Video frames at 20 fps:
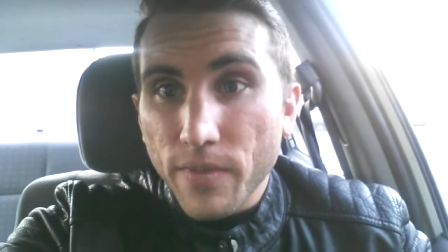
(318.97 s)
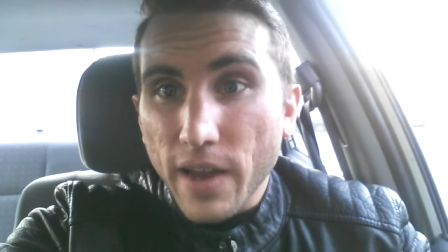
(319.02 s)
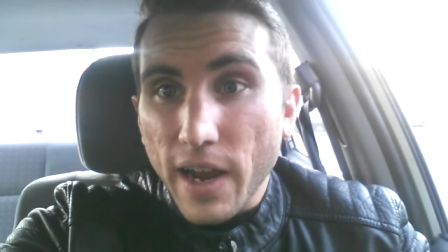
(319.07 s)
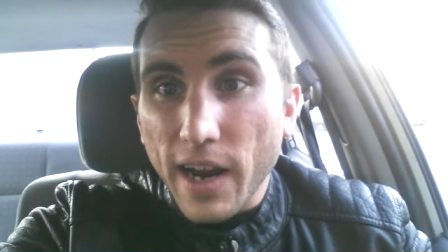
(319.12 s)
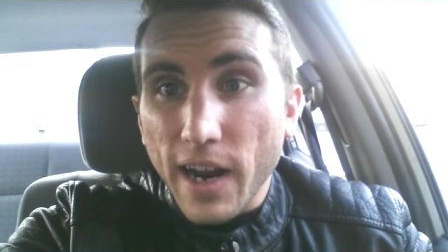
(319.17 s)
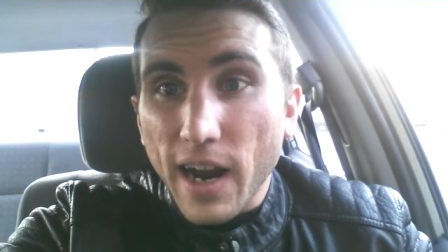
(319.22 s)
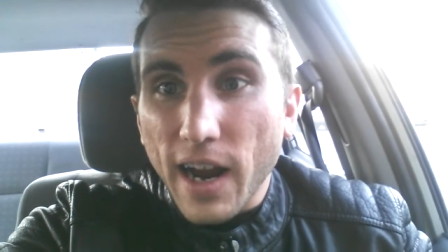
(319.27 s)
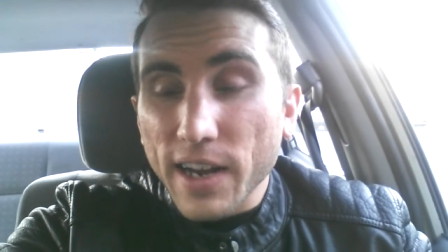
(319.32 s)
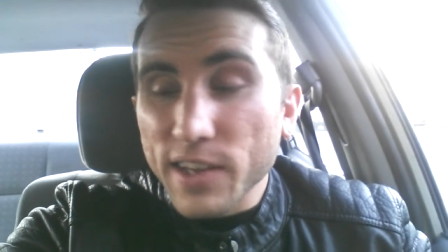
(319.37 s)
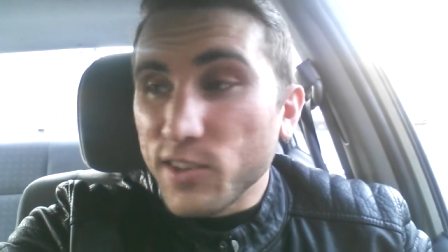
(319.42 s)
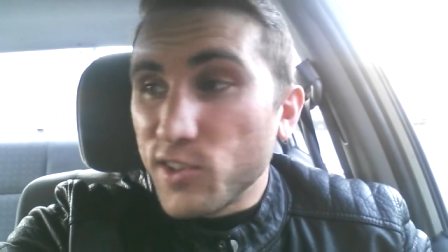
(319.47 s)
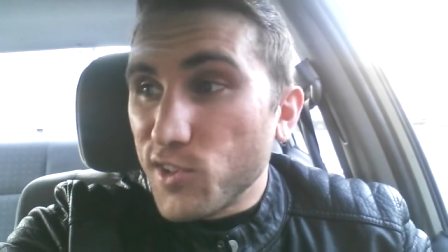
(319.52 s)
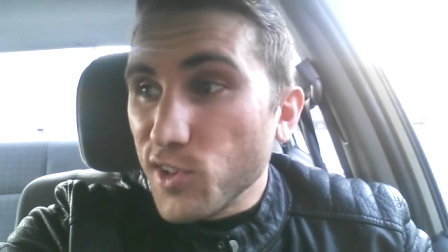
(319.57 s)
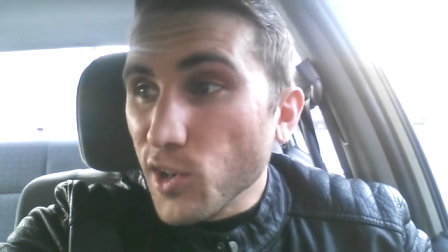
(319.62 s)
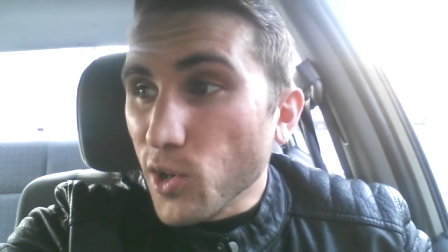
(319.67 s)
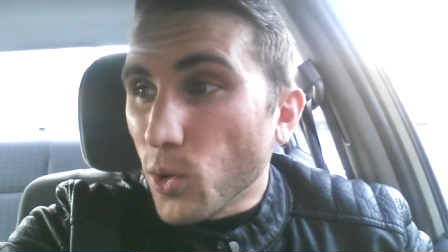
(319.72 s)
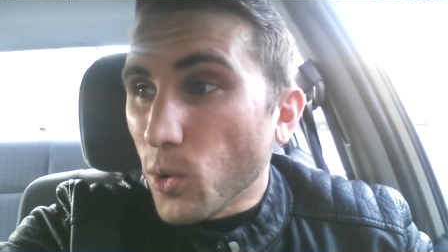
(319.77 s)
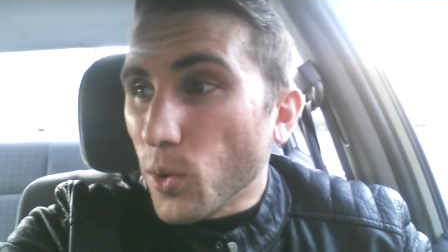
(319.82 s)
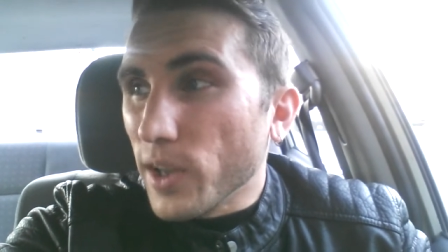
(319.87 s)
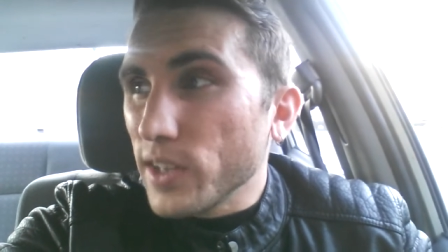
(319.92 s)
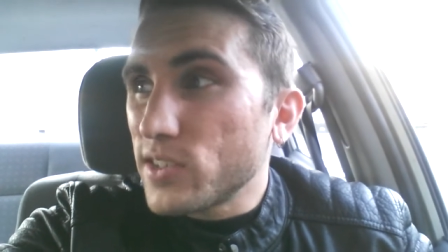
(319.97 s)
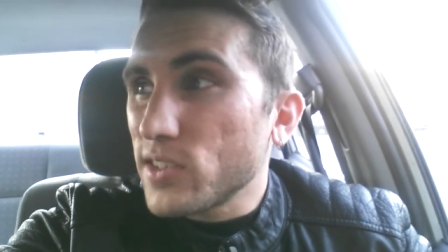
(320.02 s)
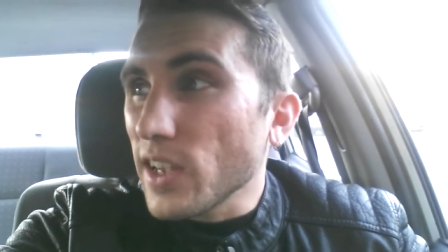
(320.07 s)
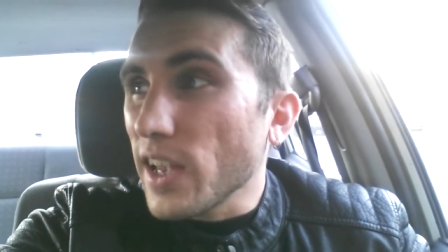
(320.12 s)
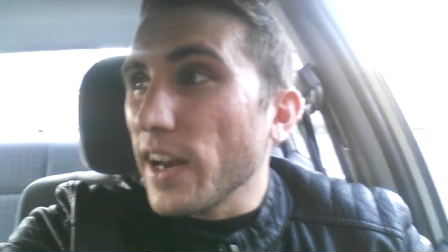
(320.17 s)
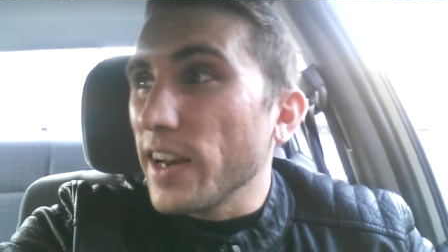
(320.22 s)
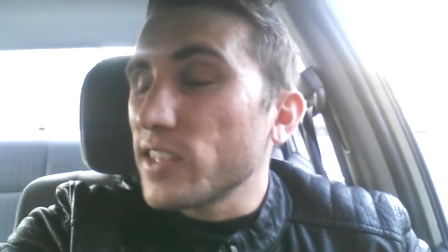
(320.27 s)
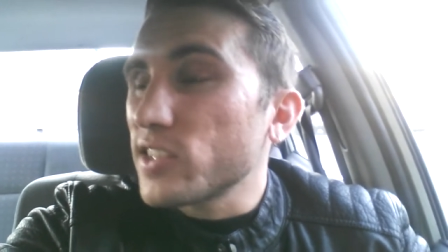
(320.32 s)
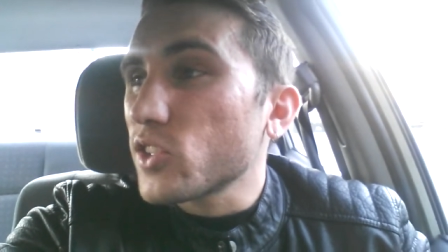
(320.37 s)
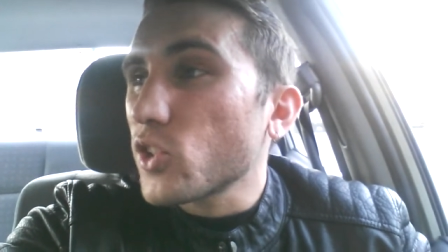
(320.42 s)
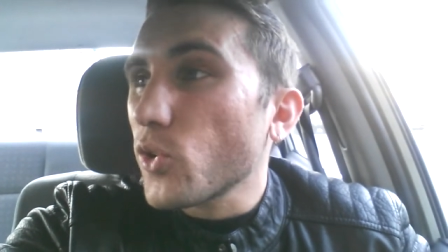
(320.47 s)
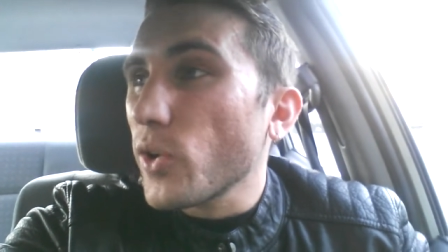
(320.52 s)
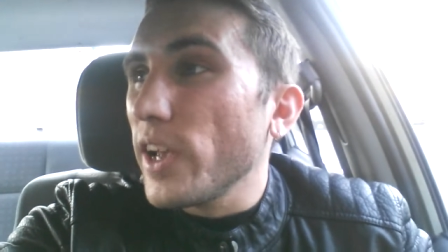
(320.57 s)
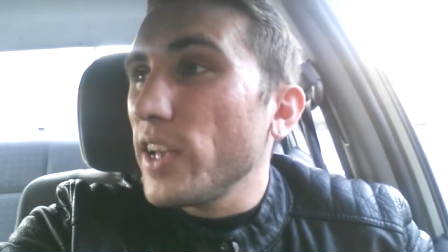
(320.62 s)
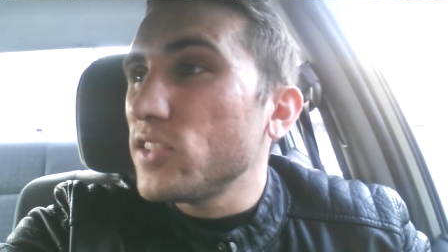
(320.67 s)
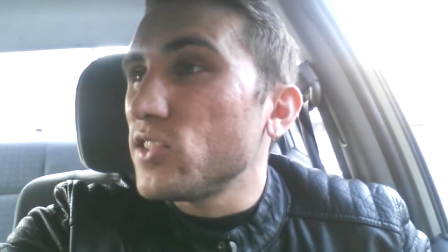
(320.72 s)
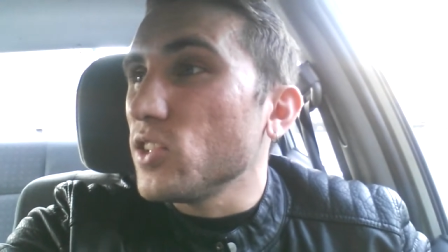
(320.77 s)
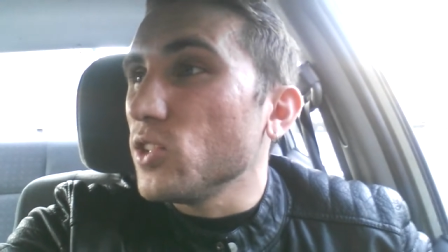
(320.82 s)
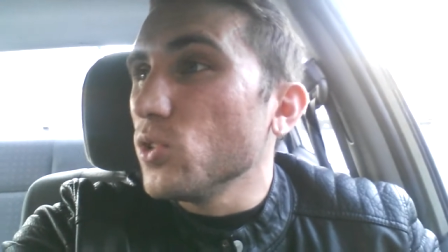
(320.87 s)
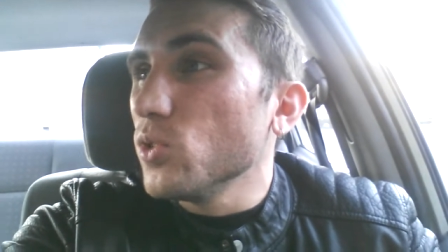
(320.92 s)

I, I do. It's and it's crazy.